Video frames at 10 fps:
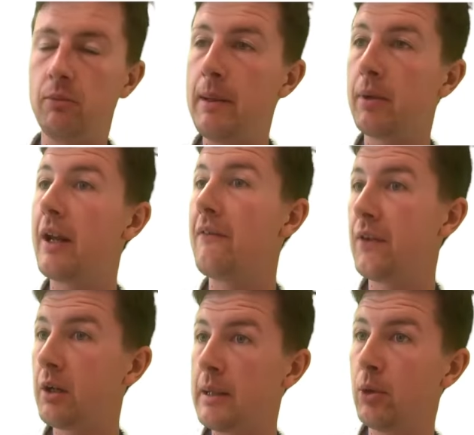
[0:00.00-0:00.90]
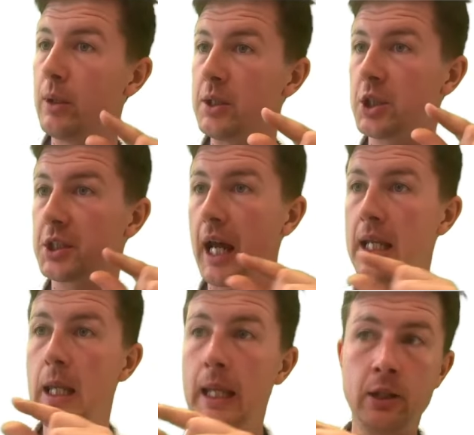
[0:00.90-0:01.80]
Remember, a variable is just
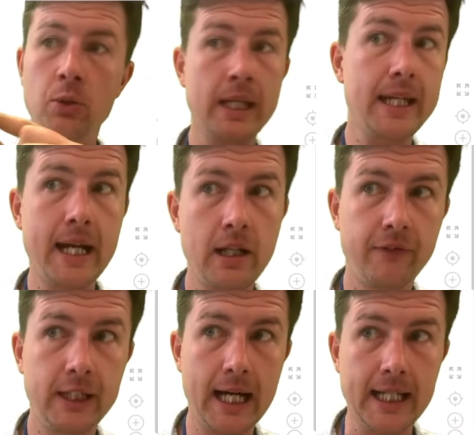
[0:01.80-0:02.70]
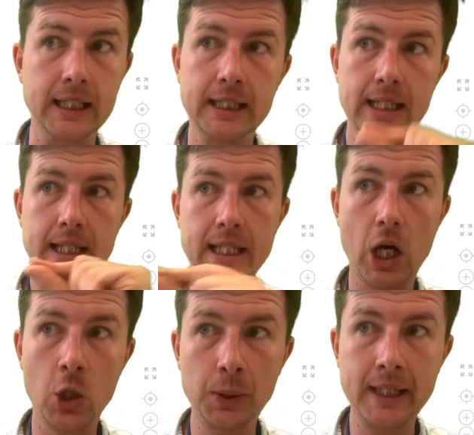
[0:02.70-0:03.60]
a little container for data. The
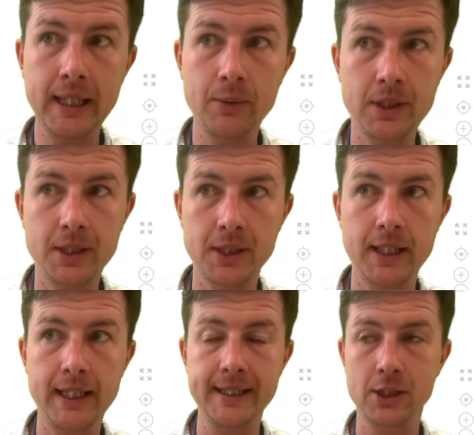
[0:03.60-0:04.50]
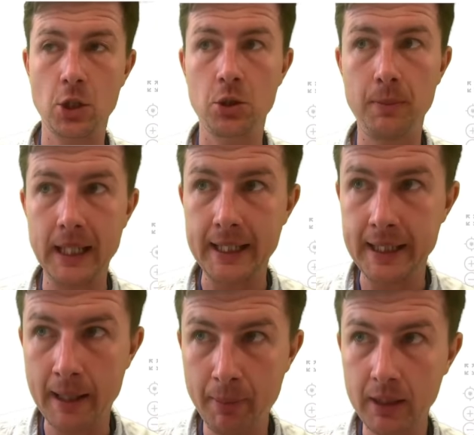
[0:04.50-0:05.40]
only thing which is in there is going to be a
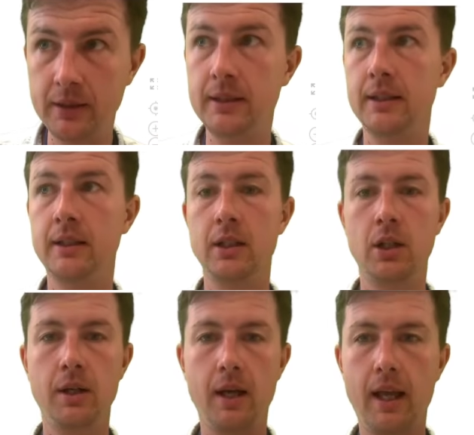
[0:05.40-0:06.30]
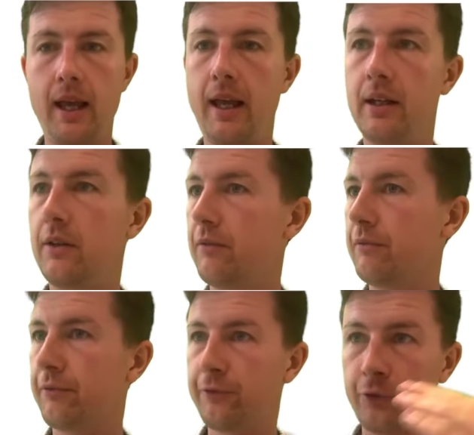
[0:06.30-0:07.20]
number
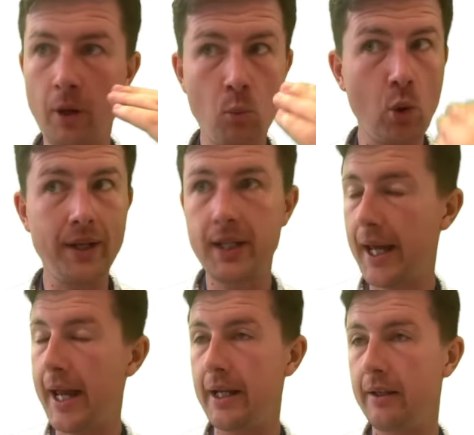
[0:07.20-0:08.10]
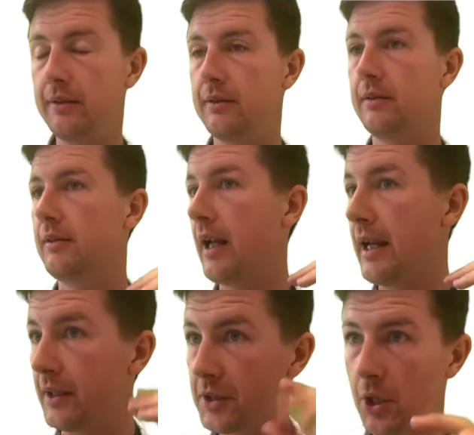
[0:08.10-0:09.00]
from 1 to 8,
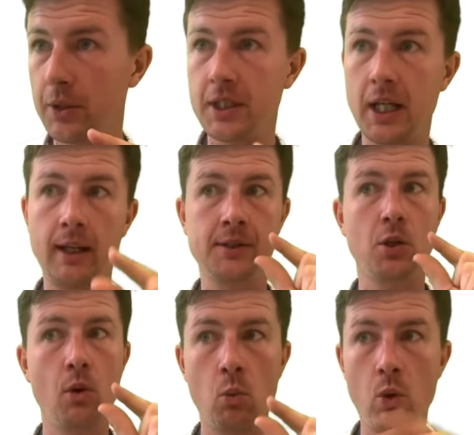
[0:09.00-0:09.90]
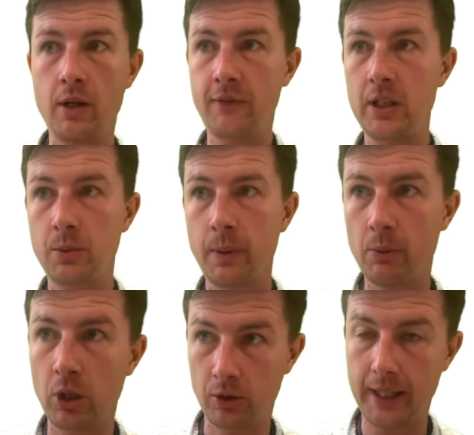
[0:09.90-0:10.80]
and it's going to tell us what event do we
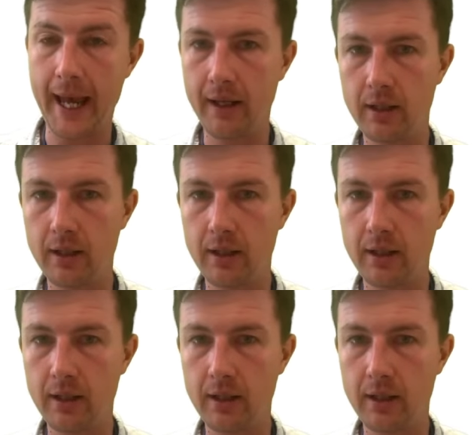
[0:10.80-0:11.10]
want to look at.